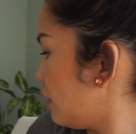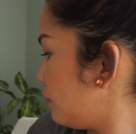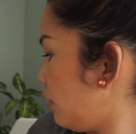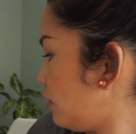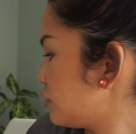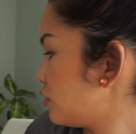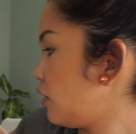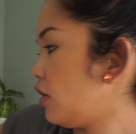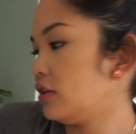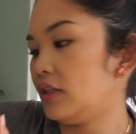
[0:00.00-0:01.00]
We also
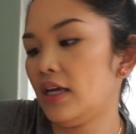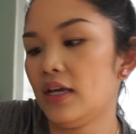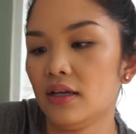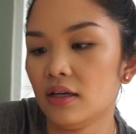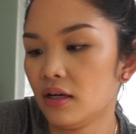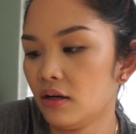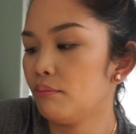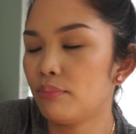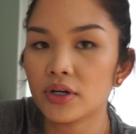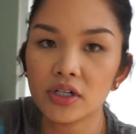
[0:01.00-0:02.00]
got a
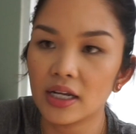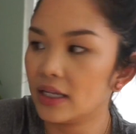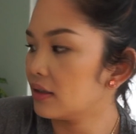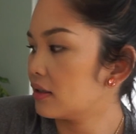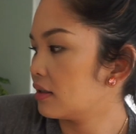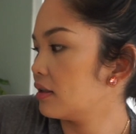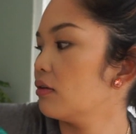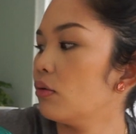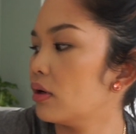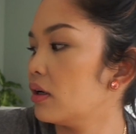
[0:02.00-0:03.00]
bird net,
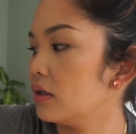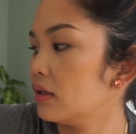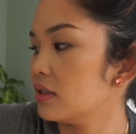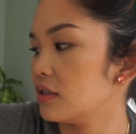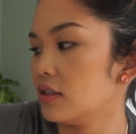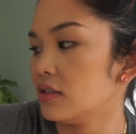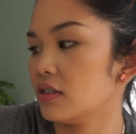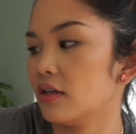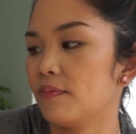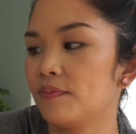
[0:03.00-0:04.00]
or it's
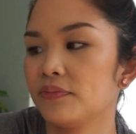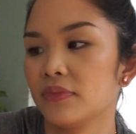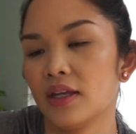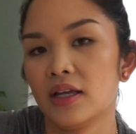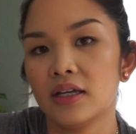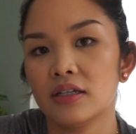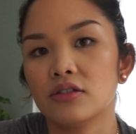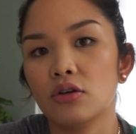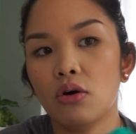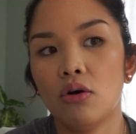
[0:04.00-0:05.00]
this.
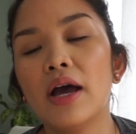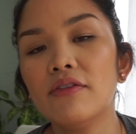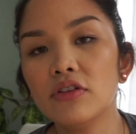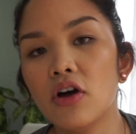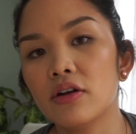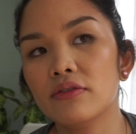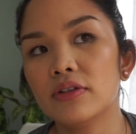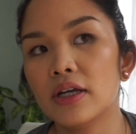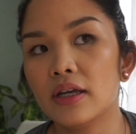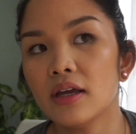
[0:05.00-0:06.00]
So we have a lot of
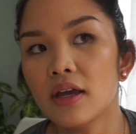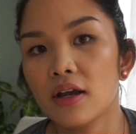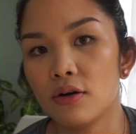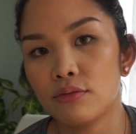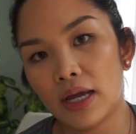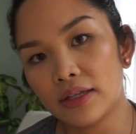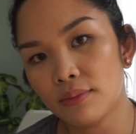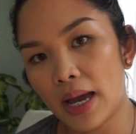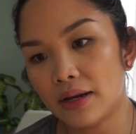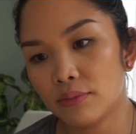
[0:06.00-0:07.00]
like random
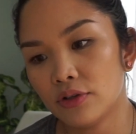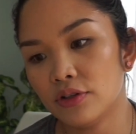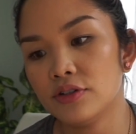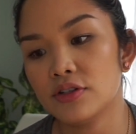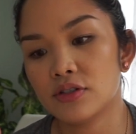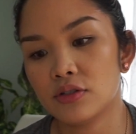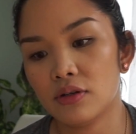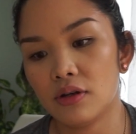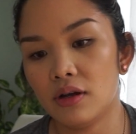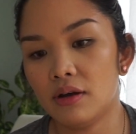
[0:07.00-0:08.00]
animals
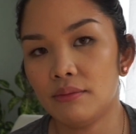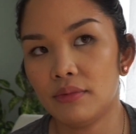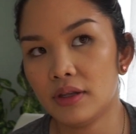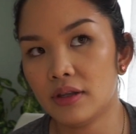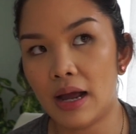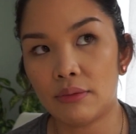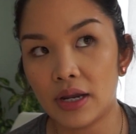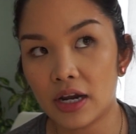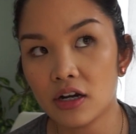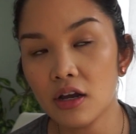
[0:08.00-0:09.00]
in our
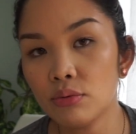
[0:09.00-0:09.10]
area.